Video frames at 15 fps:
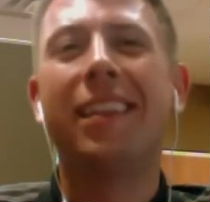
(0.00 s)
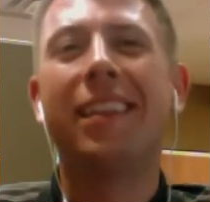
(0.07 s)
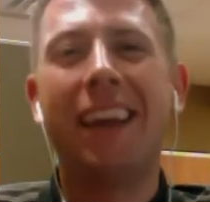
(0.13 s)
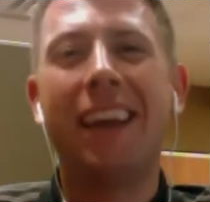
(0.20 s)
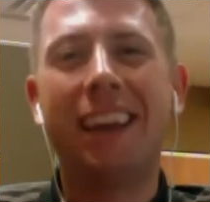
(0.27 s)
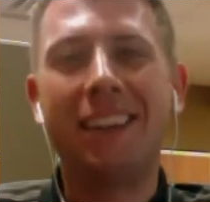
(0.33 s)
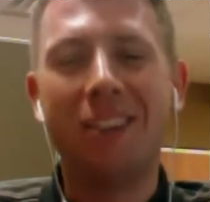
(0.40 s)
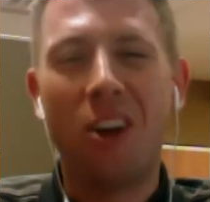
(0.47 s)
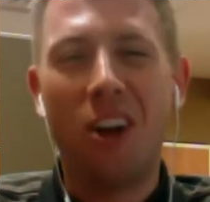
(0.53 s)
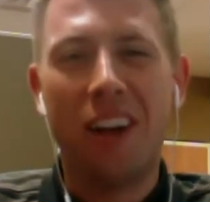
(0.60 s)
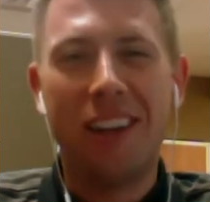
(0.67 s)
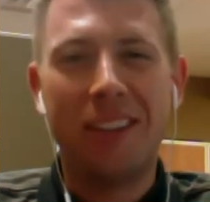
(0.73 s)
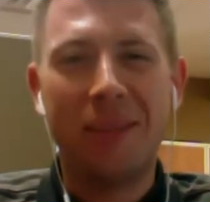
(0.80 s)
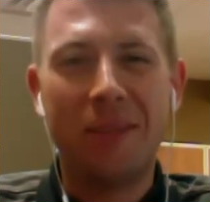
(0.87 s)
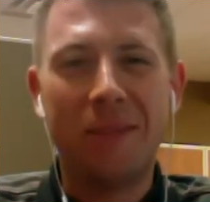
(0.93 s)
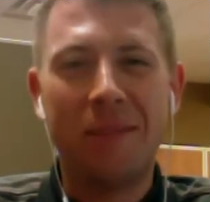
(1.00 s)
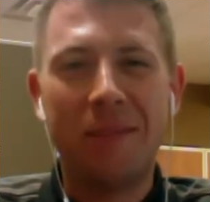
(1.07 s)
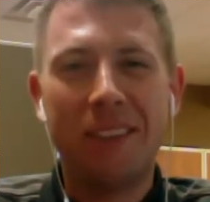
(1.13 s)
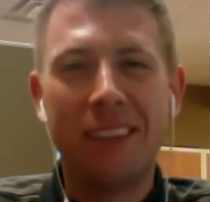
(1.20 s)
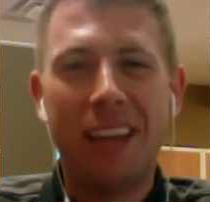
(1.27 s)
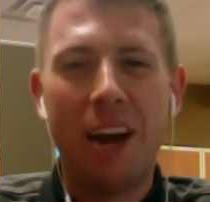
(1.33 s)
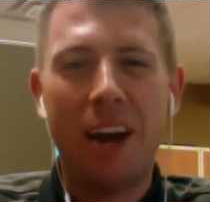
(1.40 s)
That is awesome.
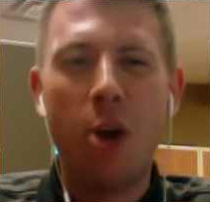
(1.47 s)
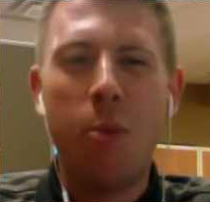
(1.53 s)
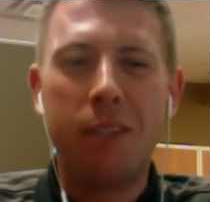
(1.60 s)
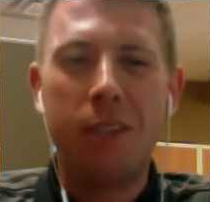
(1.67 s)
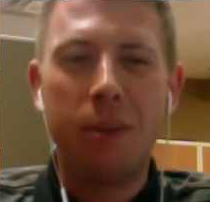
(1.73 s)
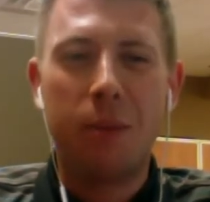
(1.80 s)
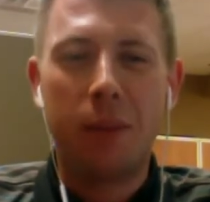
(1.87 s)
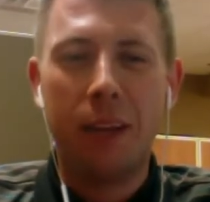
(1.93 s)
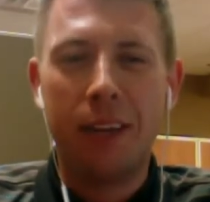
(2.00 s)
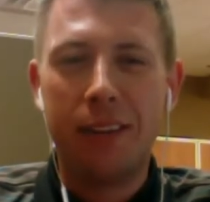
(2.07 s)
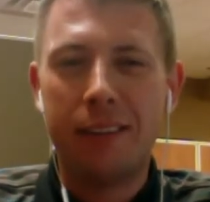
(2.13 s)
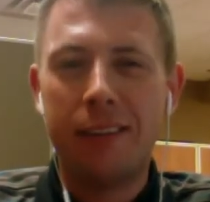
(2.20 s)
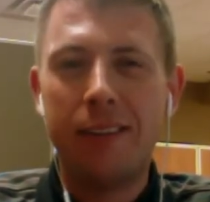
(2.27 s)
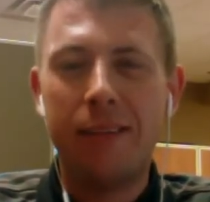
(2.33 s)
I hope he still plays.